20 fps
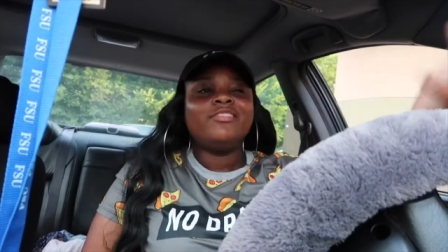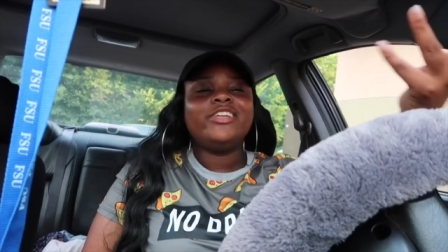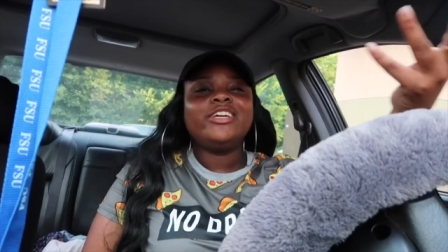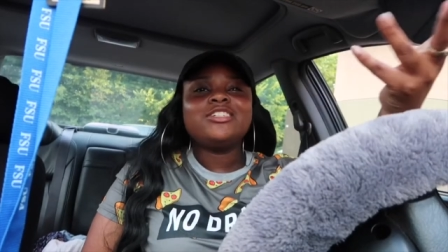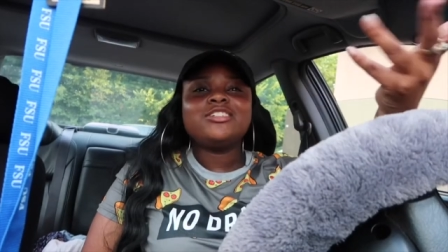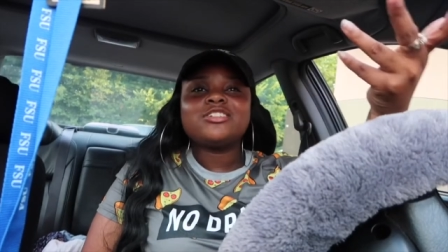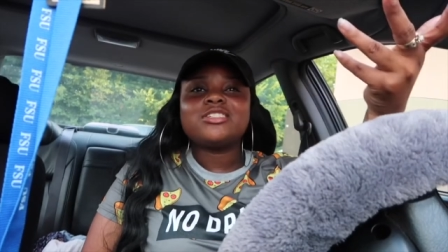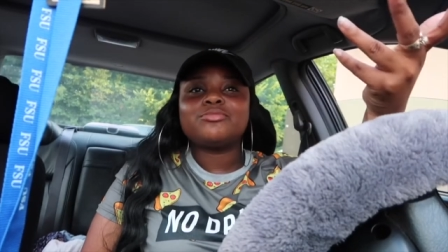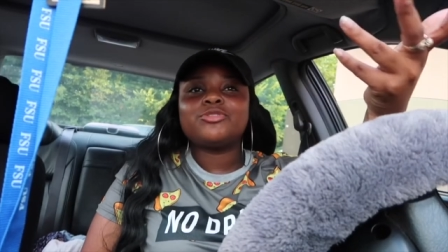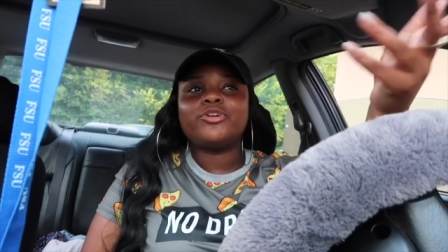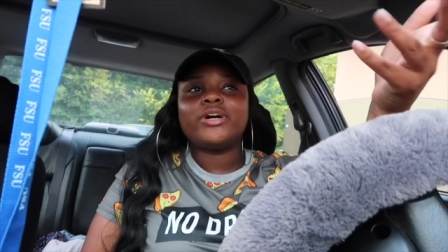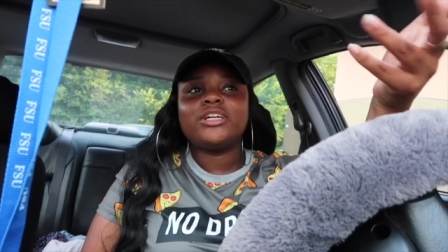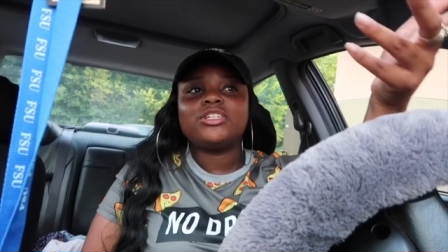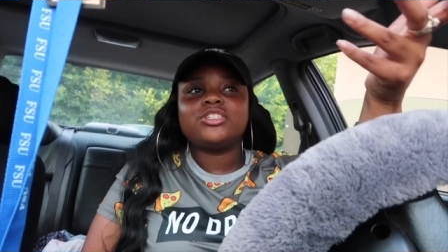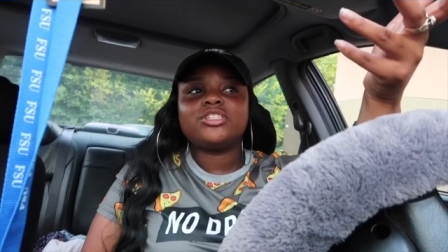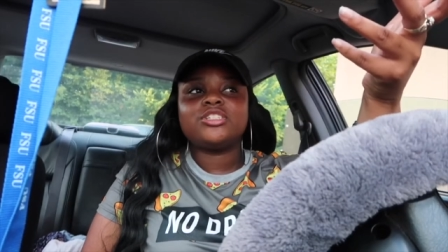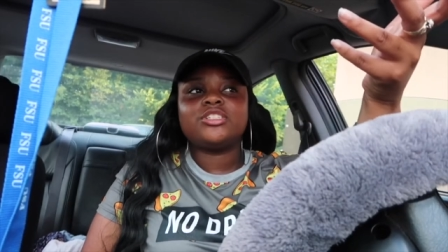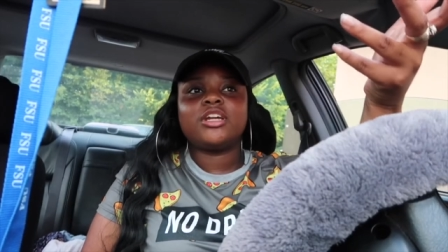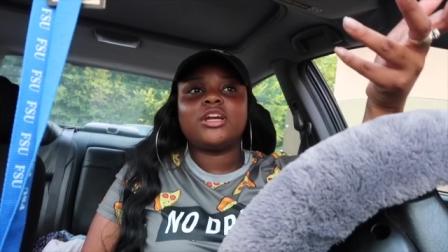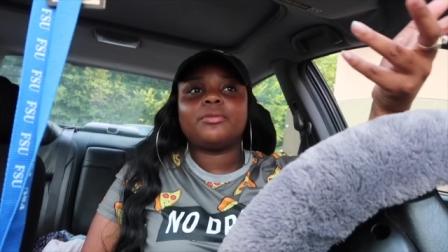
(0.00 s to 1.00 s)
These are some
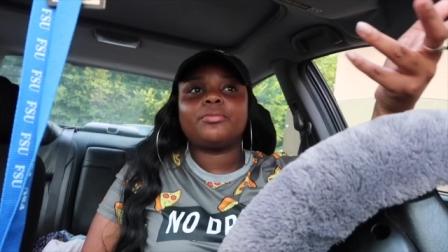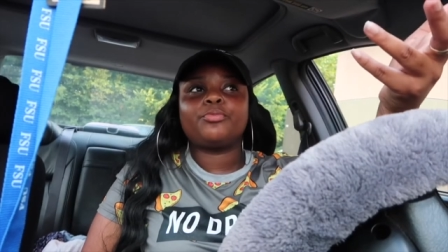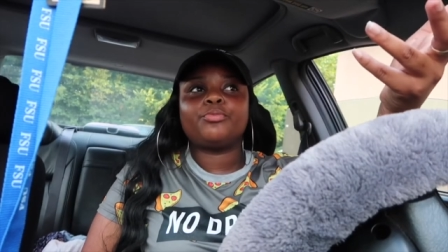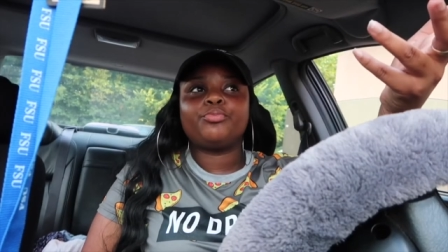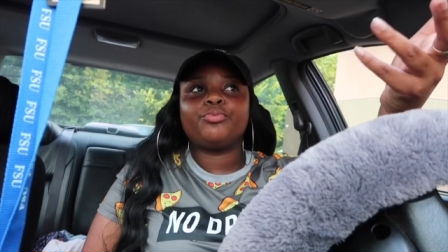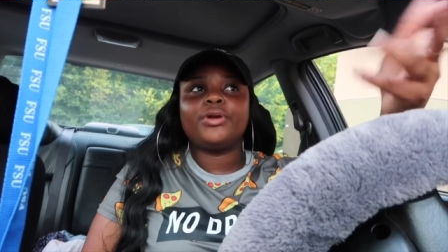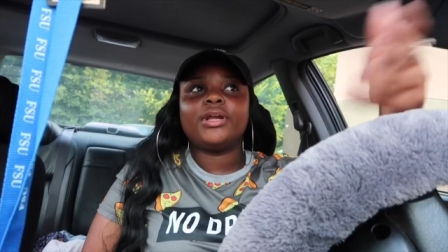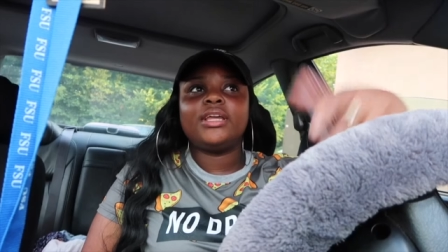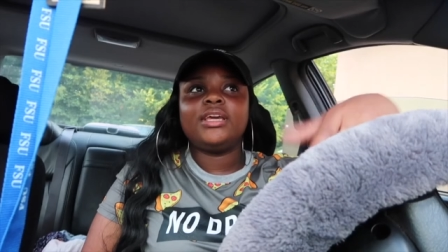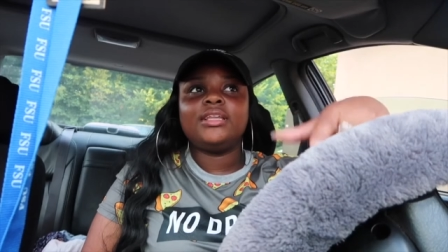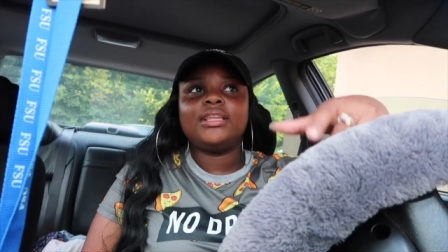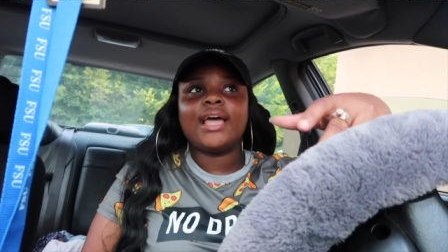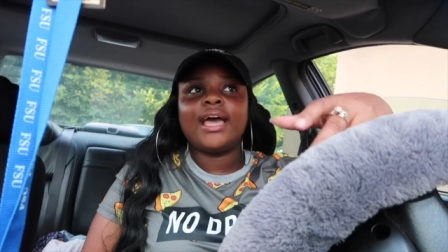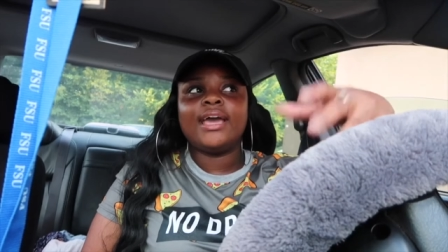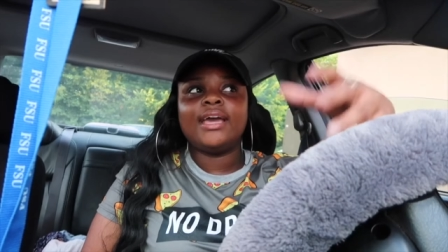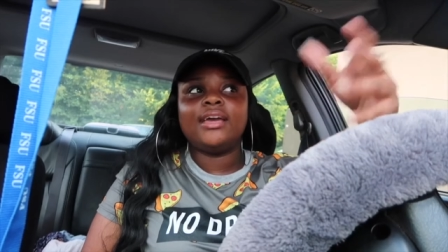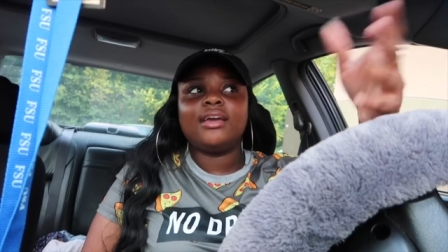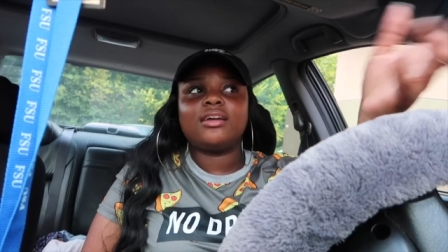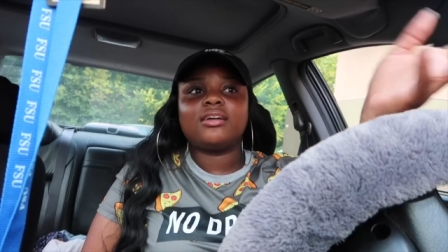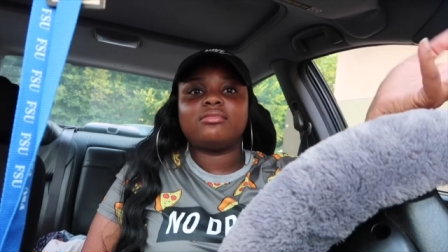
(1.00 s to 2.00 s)
questions that are pretty
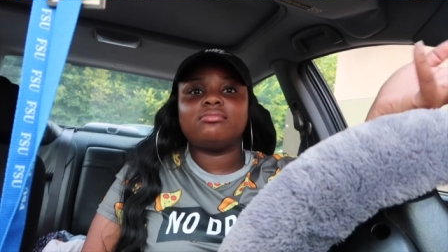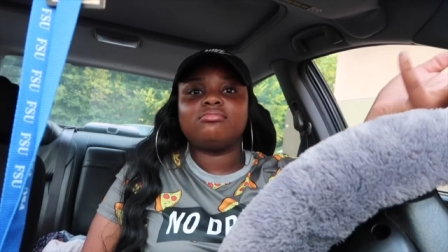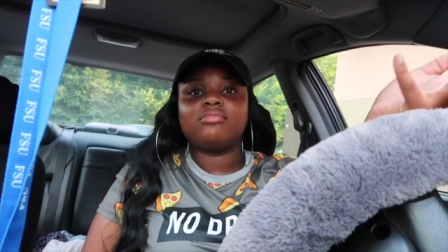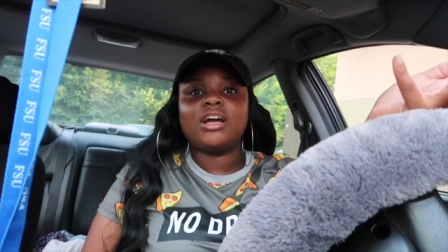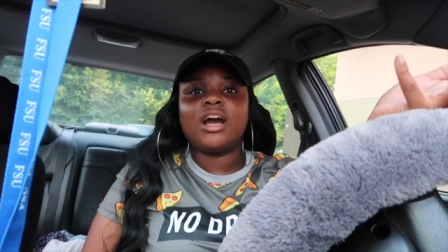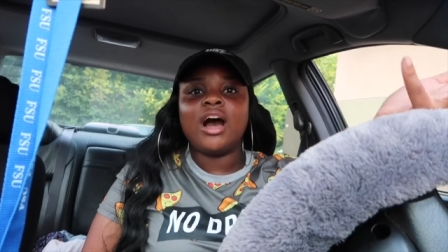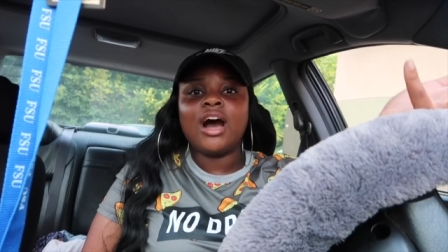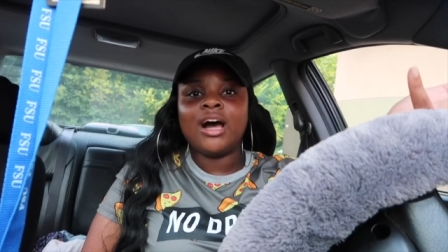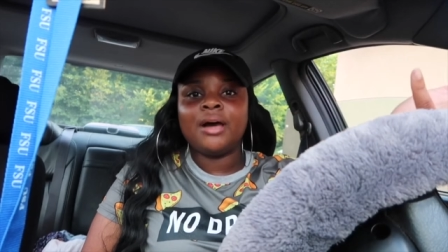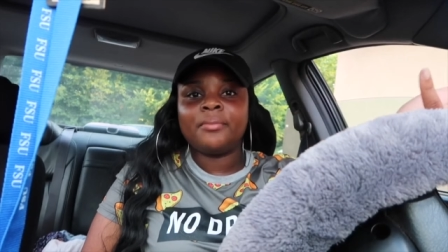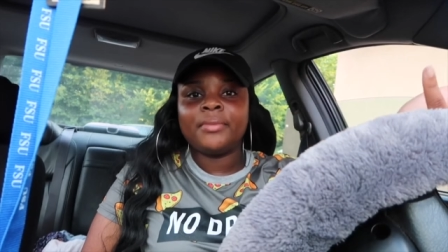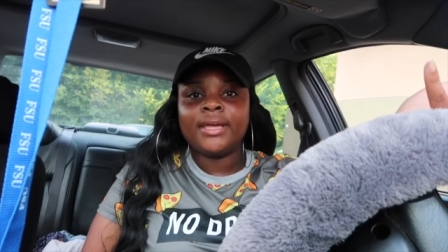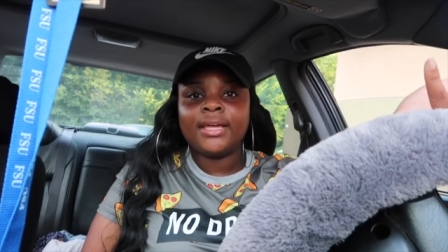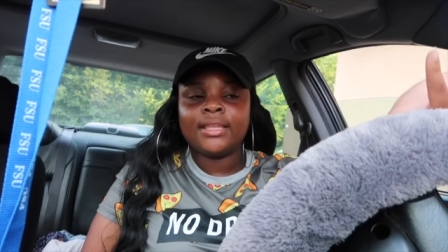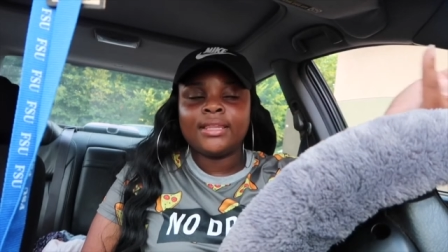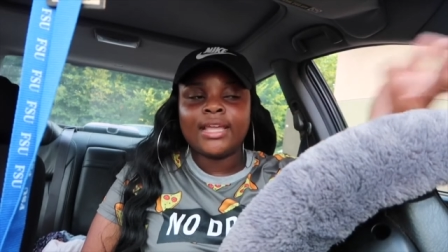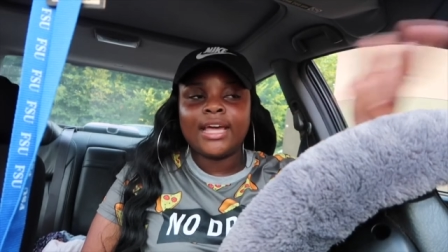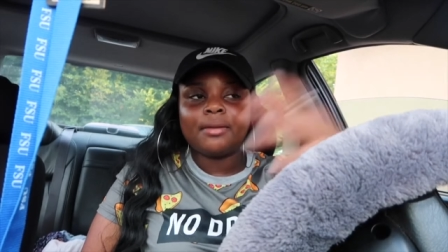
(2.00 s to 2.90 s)
like common,